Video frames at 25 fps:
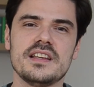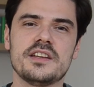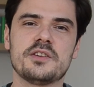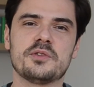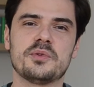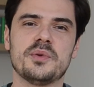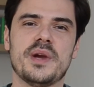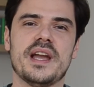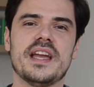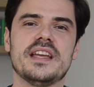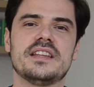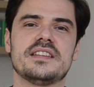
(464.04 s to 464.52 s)

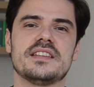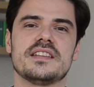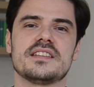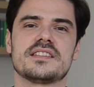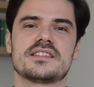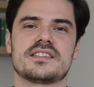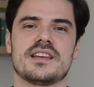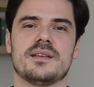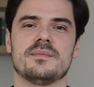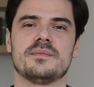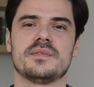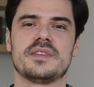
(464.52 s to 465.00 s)
creating
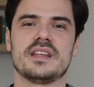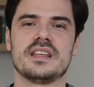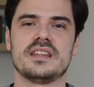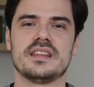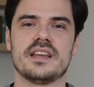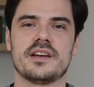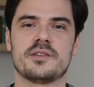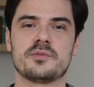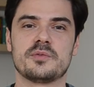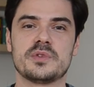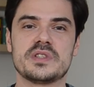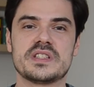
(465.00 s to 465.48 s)
something
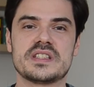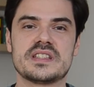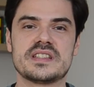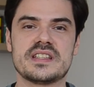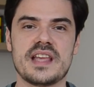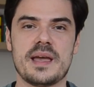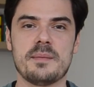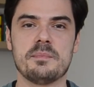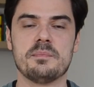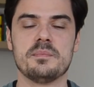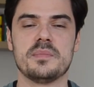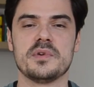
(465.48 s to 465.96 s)
that
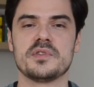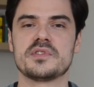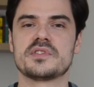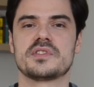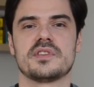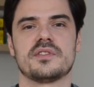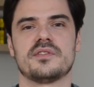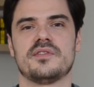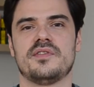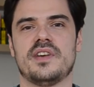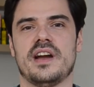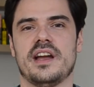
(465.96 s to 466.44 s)
resembles
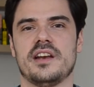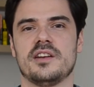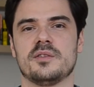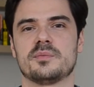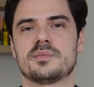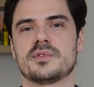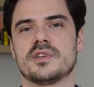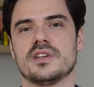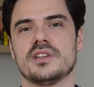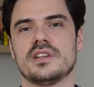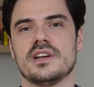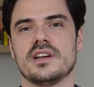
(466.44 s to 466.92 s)
your final
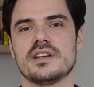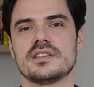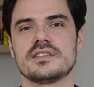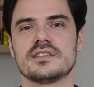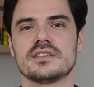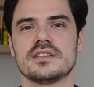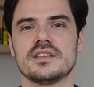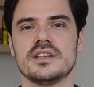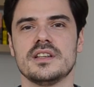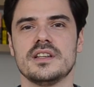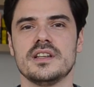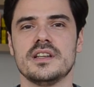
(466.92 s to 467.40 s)
product,
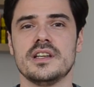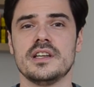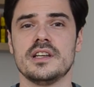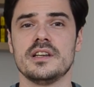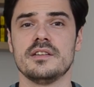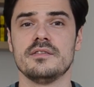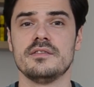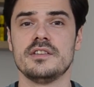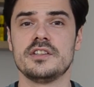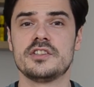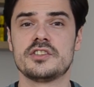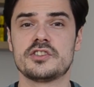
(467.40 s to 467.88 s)

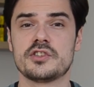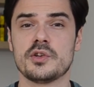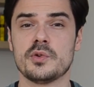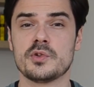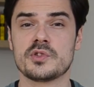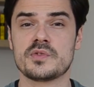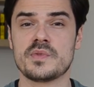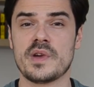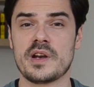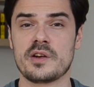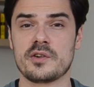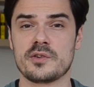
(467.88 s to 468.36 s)
which
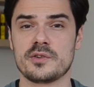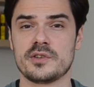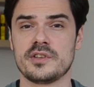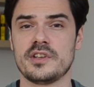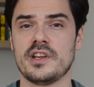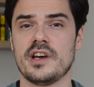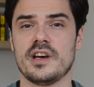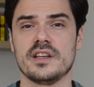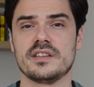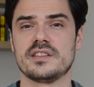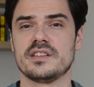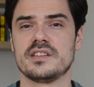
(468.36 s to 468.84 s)
shows whether or
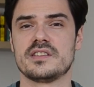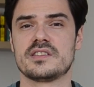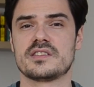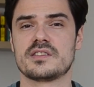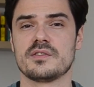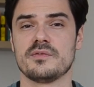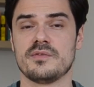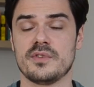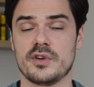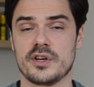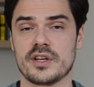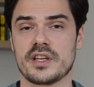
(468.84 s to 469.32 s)
not it's
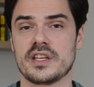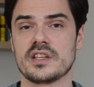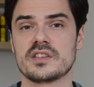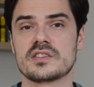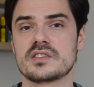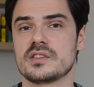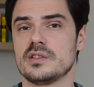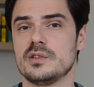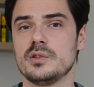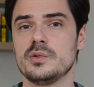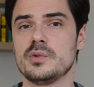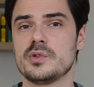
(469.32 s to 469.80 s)
a working
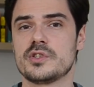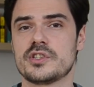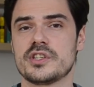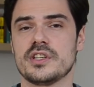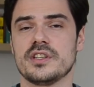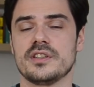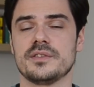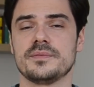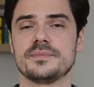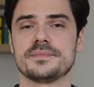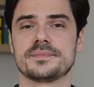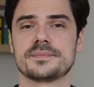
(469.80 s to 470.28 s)

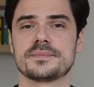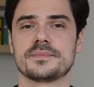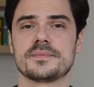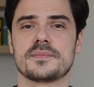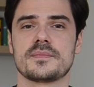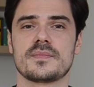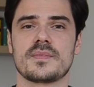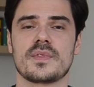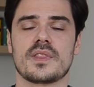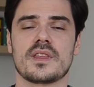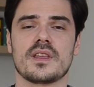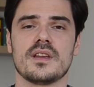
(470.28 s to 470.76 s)
solution.
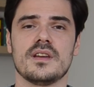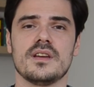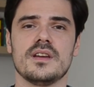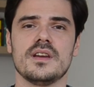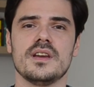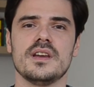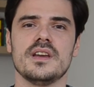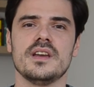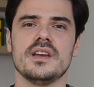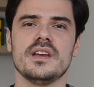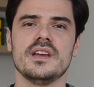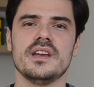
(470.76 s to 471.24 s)

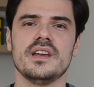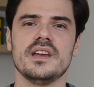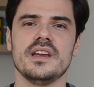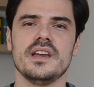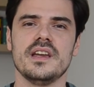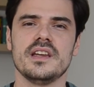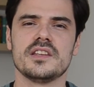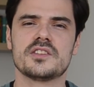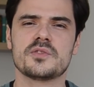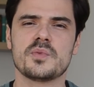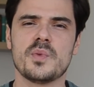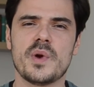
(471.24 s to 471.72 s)

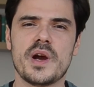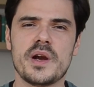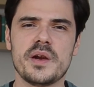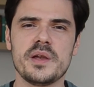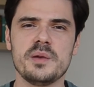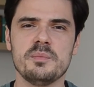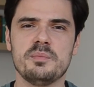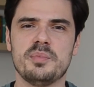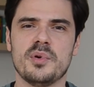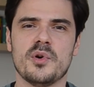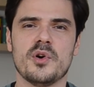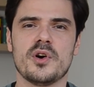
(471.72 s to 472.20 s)
It's very
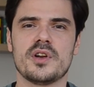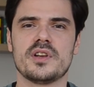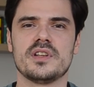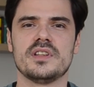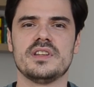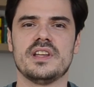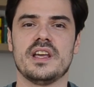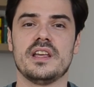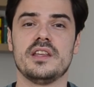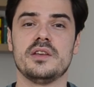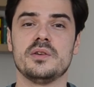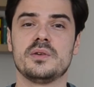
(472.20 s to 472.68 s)

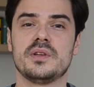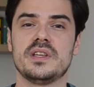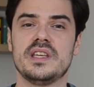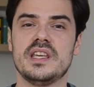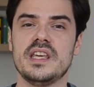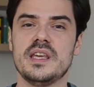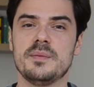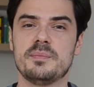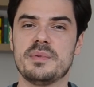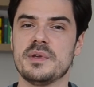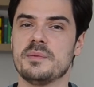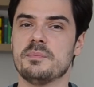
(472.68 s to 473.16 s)
important that you
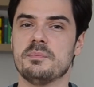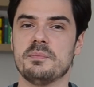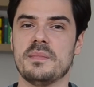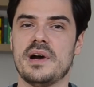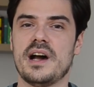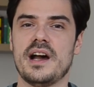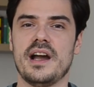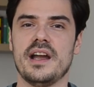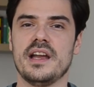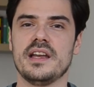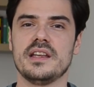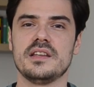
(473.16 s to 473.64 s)
keep in
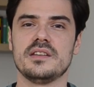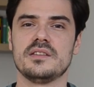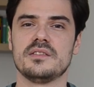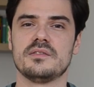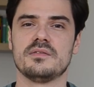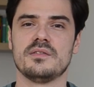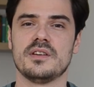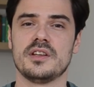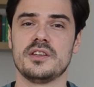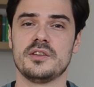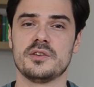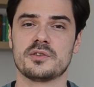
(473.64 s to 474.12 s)
mind
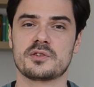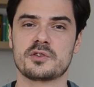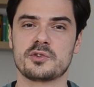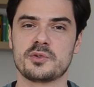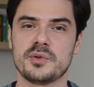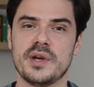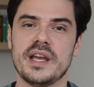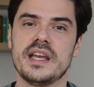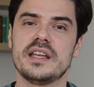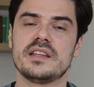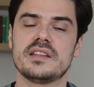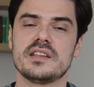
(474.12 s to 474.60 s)
when you're
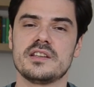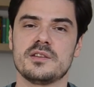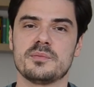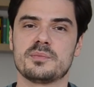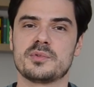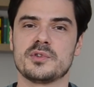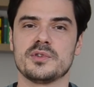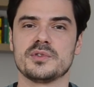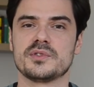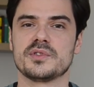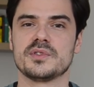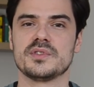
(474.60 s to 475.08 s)
creating a
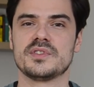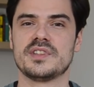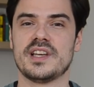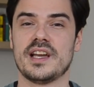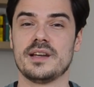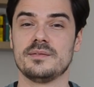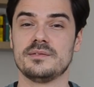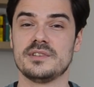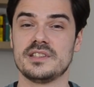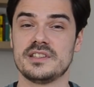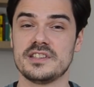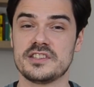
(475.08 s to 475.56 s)

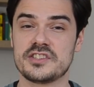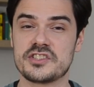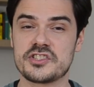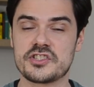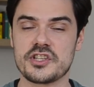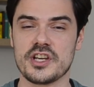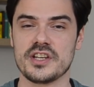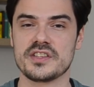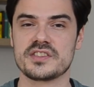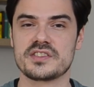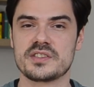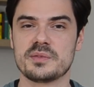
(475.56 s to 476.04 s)
prototype that it's
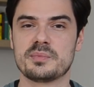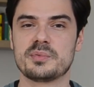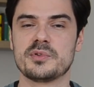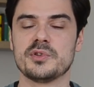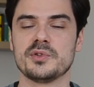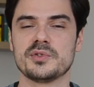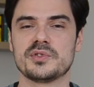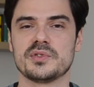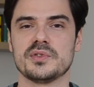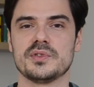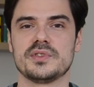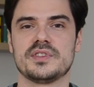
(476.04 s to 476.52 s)
just a
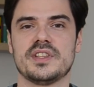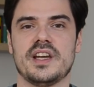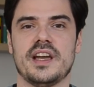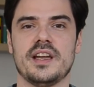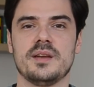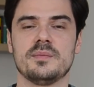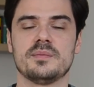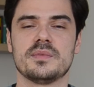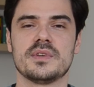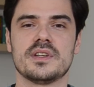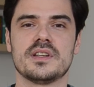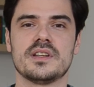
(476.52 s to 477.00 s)

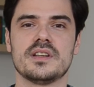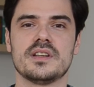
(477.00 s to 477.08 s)
prototype.